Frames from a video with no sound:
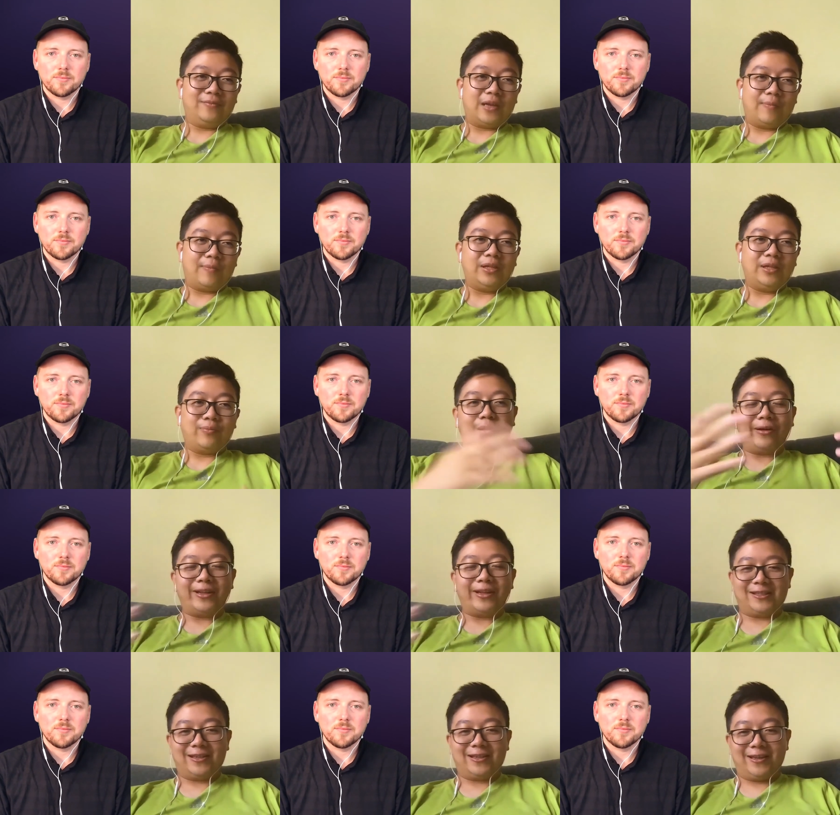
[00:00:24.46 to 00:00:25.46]
Speaker 1: I mean, the
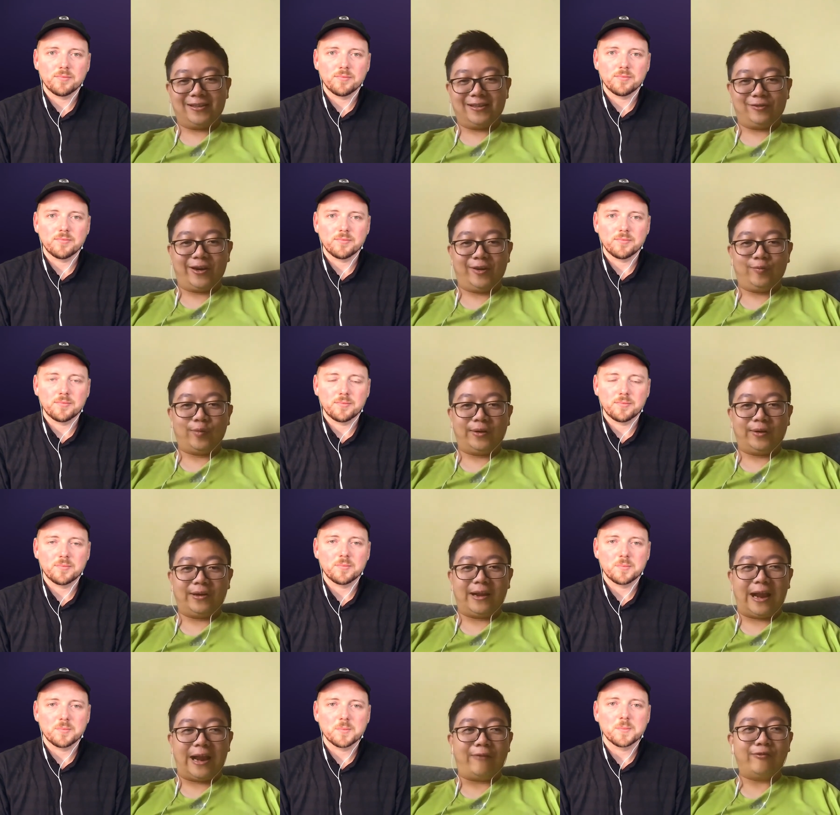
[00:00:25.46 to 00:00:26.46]
market's like this, right? When
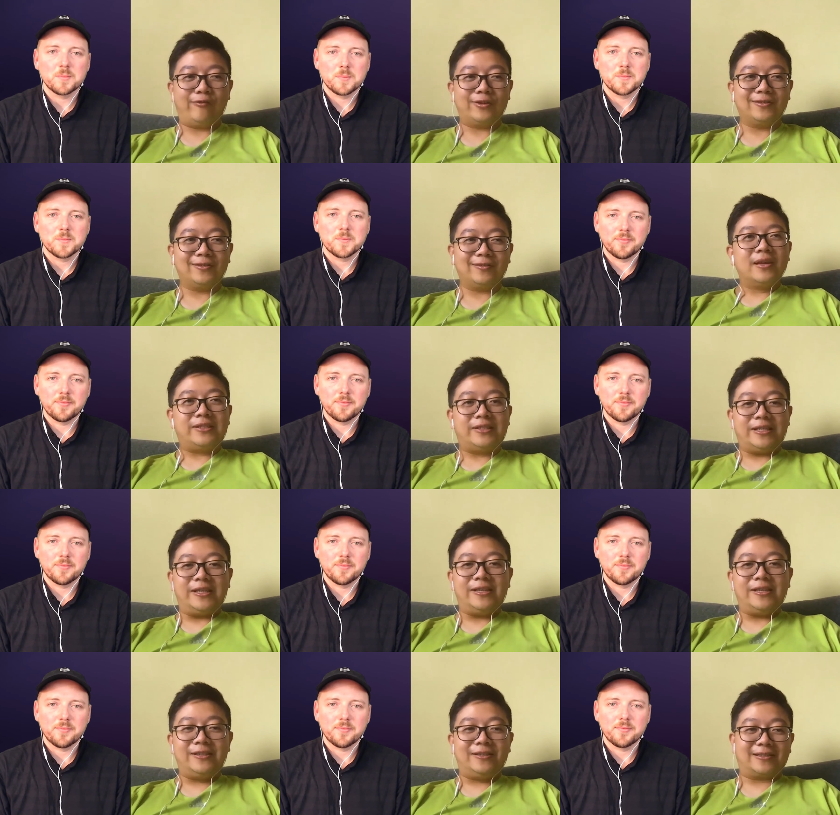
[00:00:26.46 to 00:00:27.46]
everyone
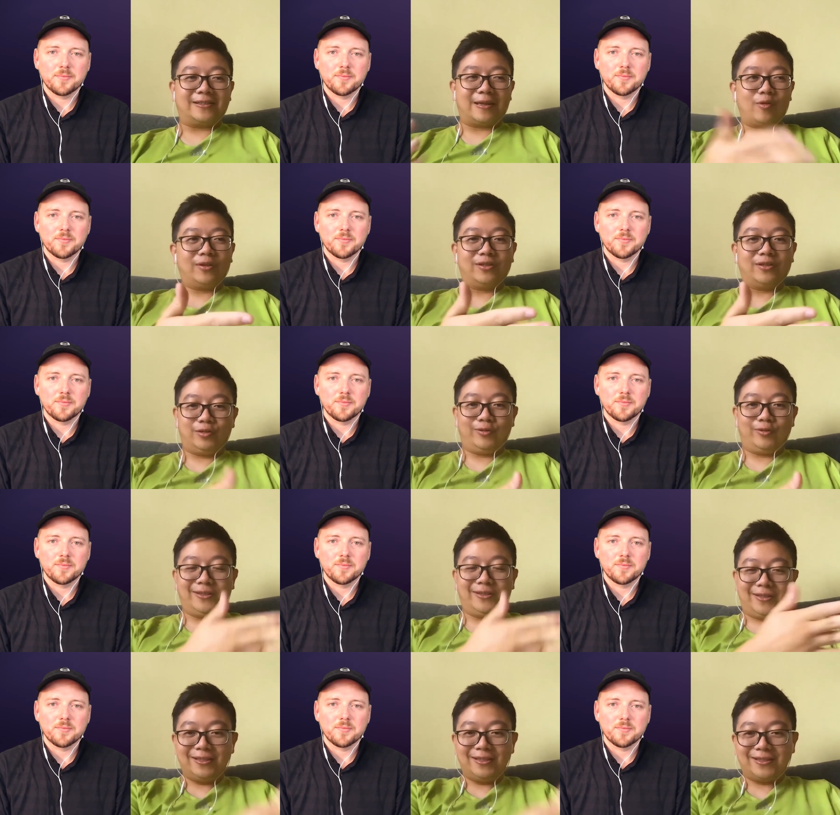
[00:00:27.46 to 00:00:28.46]
sees someone's doing
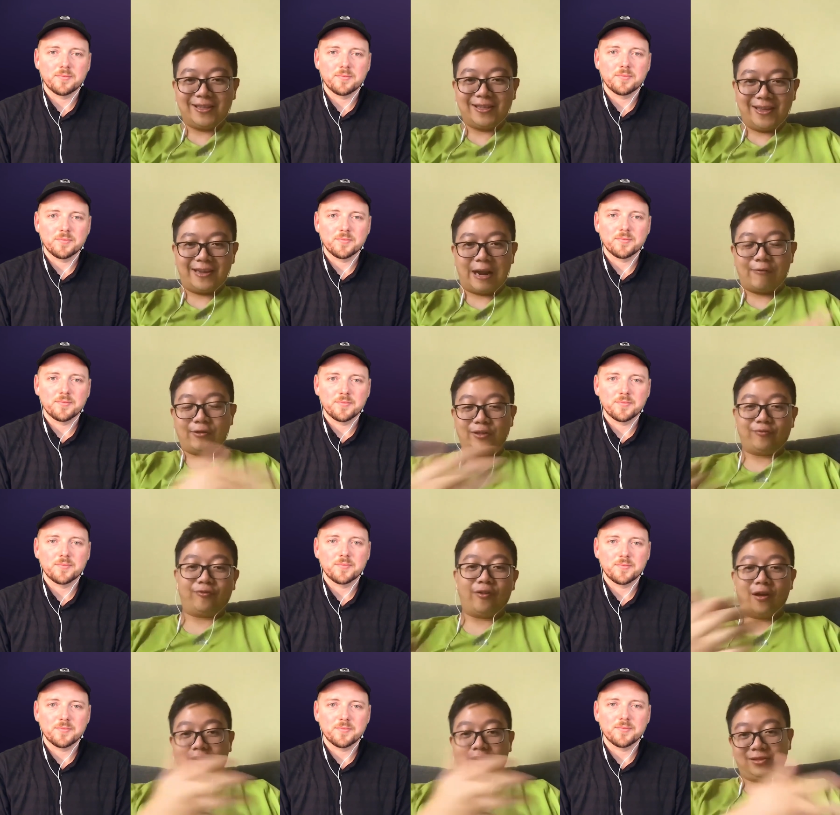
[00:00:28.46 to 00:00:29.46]
this thing, everyone
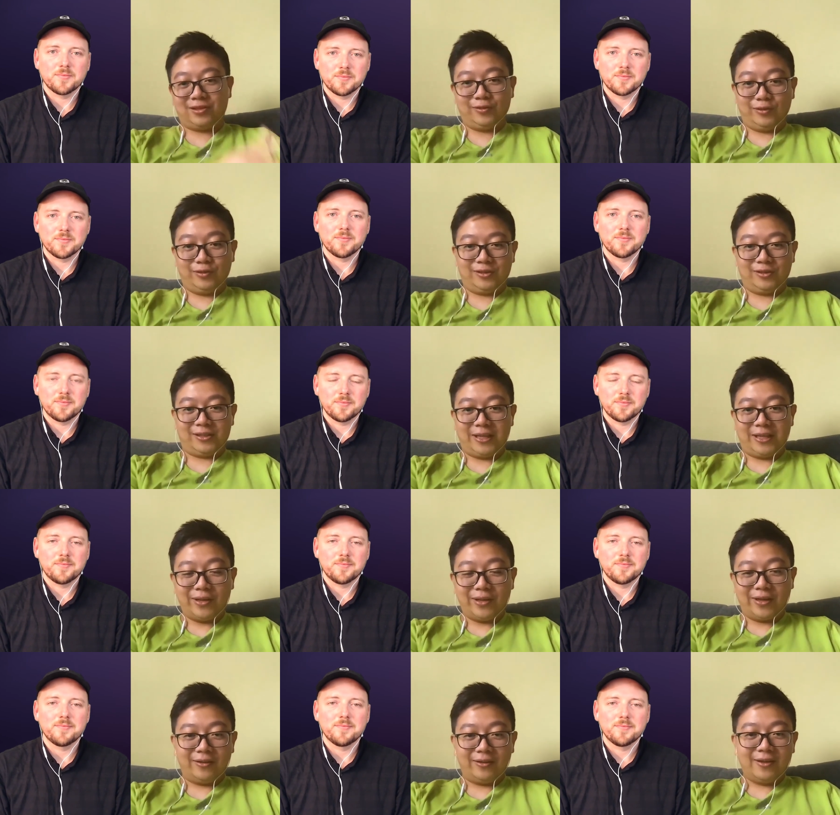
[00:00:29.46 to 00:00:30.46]
flocks to do the same
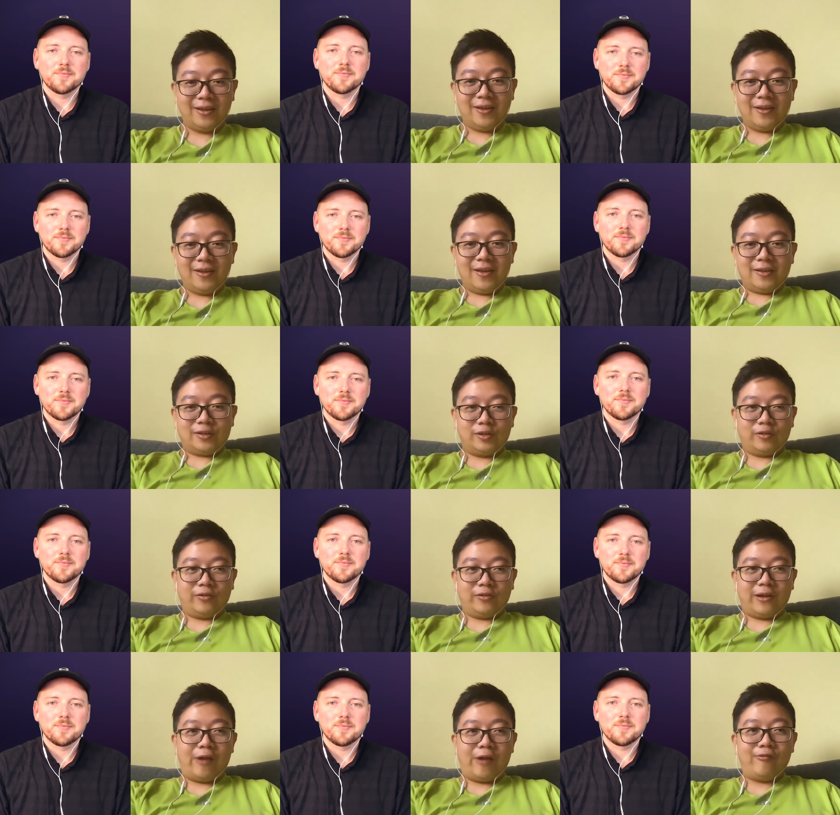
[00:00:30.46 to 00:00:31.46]
thing. So
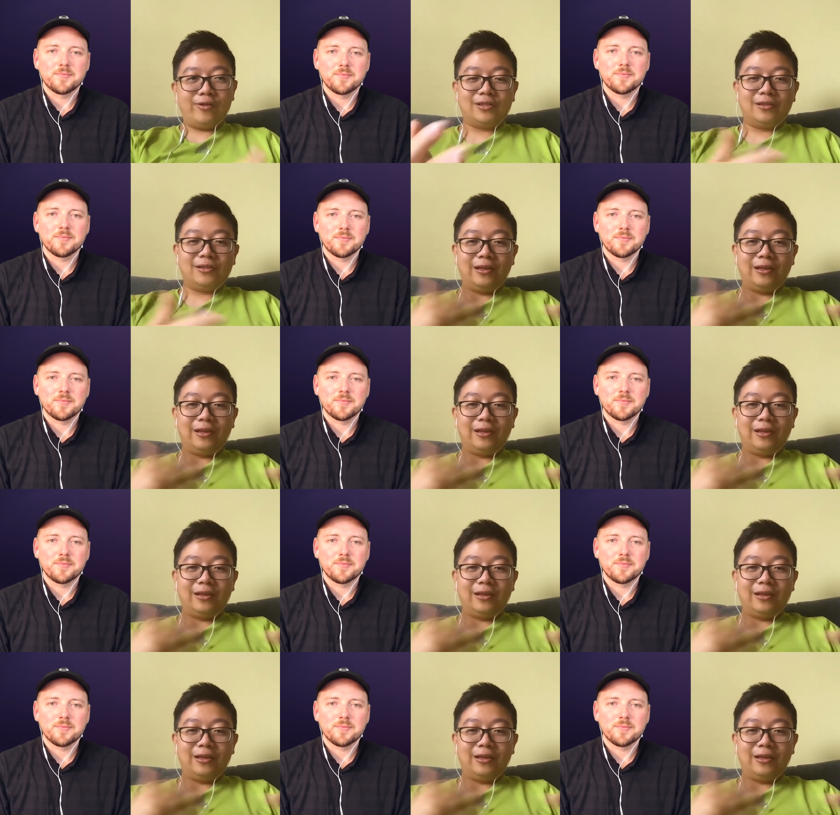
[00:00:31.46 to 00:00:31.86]
everyone's